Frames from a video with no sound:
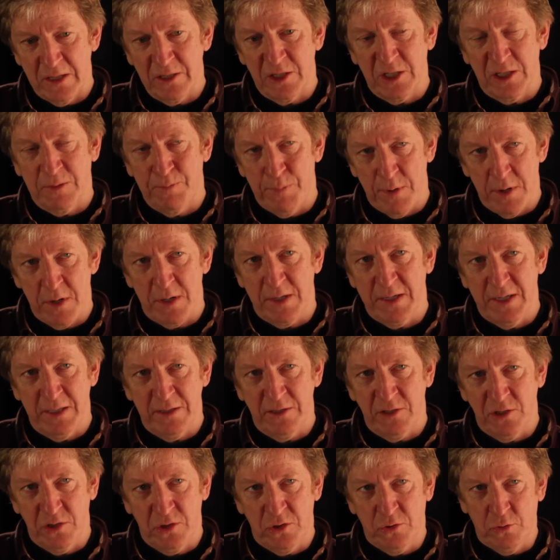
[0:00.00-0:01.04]
that spark
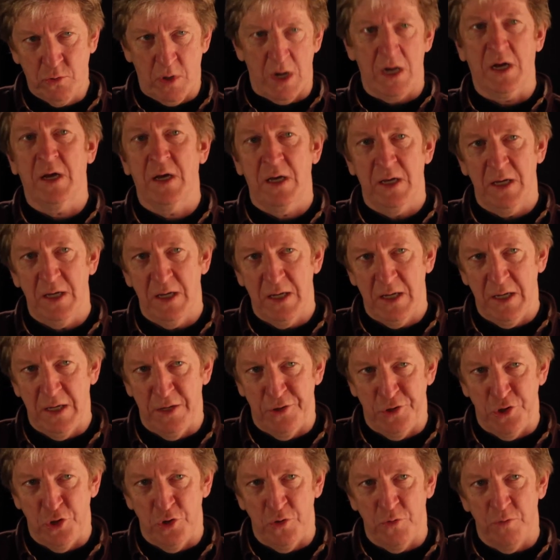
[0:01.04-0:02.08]
gets struck
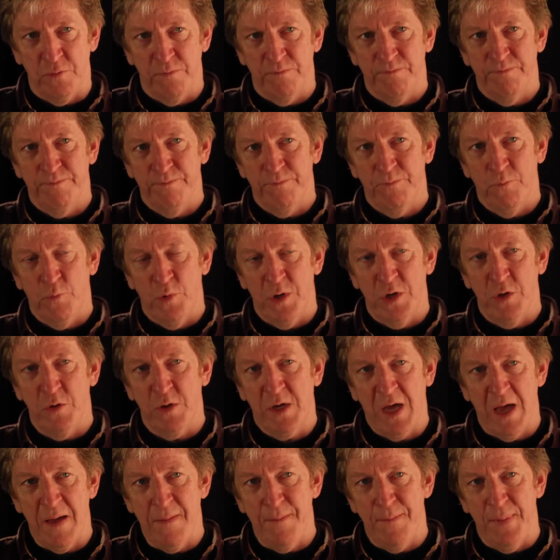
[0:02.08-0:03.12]
in you when
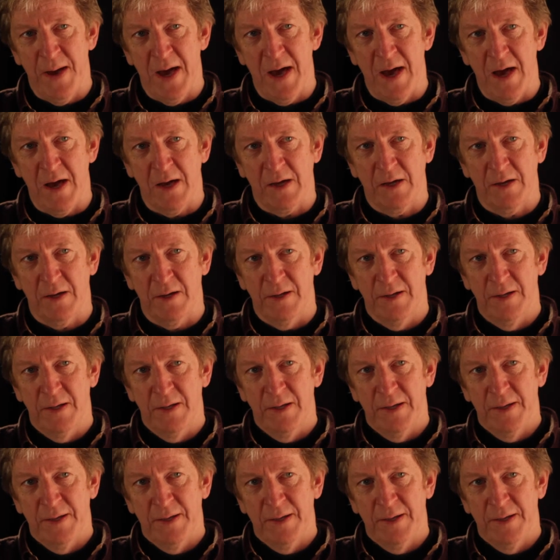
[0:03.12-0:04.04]
you came back.